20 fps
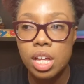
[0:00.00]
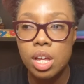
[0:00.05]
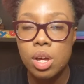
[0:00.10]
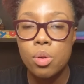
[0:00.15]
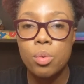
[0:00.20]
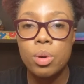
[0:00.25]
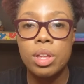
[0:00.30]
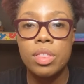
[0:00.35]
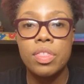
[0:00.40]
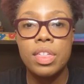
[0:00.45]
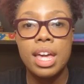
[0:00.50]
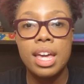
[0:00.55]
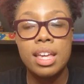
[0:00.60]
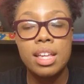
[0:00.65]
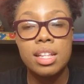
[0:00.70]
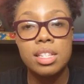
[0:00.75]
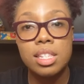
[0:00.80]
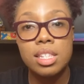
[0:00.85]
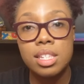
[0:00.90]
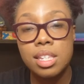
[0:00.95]
where they
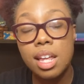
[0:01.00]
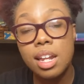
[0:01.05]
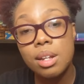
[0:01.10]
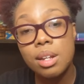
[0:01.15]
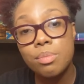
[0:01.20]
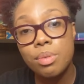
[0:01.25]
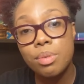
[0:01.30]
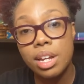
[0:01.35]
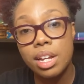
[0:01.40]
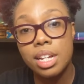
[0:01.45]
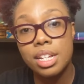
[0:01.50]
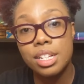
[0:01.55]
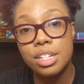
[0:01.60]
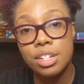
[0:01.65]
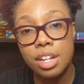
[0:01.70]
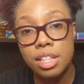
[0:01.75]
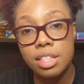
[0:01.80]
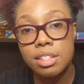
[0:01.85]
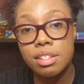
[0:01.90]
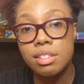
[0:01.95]
can celebrate each
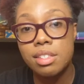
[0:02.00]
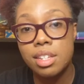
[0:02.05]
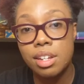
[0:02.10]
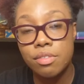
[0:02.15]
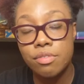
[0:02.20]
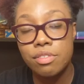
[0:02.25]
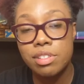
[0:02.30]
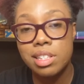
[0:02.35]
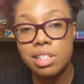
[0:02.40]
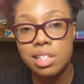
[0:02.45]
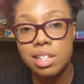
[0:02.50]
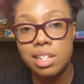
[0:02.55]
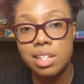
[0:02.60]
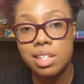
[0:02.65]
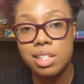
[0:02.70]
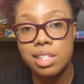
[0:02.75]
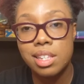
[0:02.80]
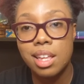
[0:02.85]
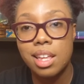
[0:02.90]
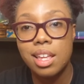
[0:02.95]
other's
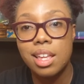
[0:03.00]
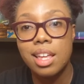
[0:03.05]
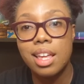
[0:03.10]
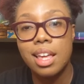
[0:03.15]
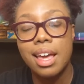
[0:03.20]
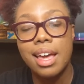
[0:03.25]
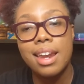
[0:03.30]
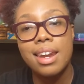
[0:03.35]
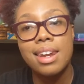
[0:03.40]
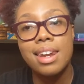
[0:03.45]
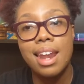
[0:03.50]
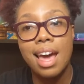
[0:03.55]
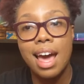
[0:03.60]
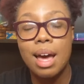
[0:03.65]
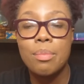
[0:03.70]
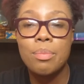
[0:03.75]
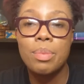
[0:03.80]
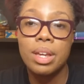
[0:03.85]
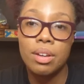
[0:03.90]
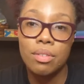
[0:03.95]
differences and
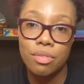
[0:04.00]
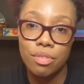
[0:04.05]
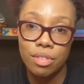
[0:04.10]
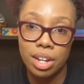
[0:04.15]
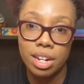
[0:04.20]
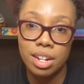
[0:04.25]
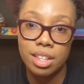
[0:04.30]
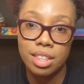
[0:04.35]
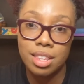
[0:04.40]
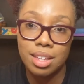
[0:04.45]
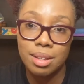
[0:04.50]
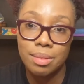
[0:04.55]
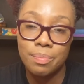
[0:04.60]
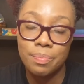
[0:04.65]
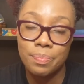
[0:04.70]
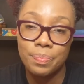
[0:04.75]
not be afraid of them.